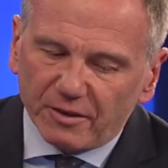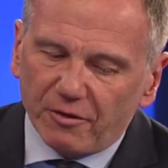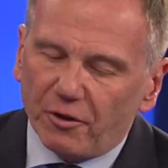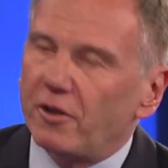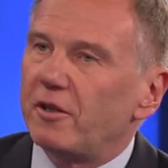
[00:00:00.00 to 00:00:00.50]

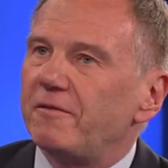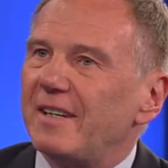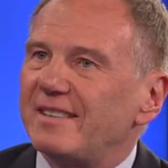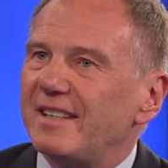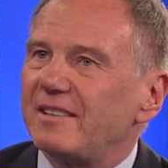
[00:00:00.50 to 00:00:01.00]
thought of
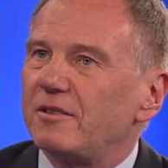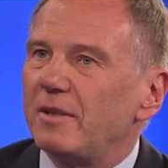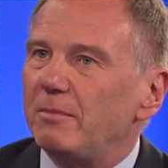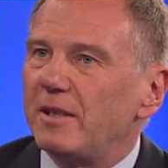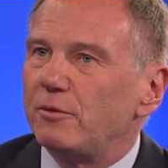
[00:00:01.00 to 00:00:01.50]
as
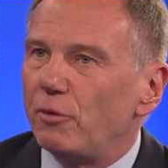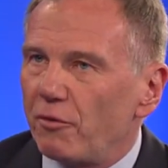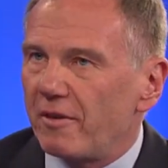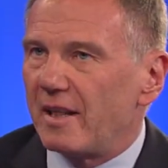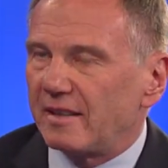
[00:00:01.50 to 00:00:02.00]
extremely
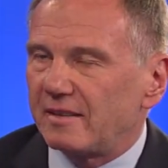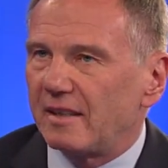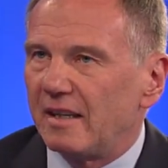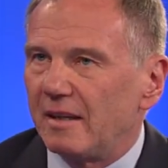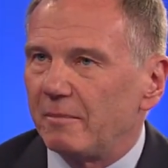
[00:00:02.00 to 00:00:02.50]
ruthless,
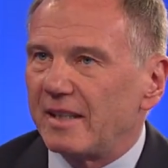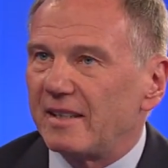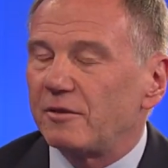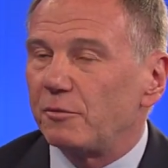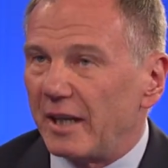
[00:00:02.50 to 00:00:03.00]
but
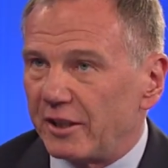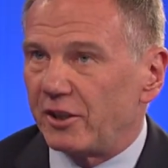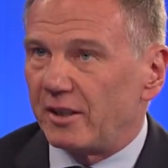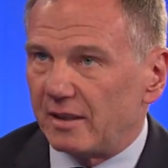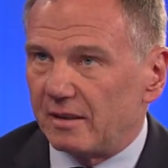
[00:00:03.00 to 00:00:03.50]
as
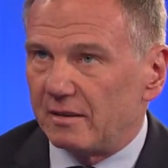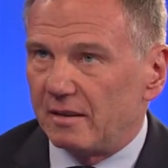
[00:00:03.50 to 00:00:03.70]
rational.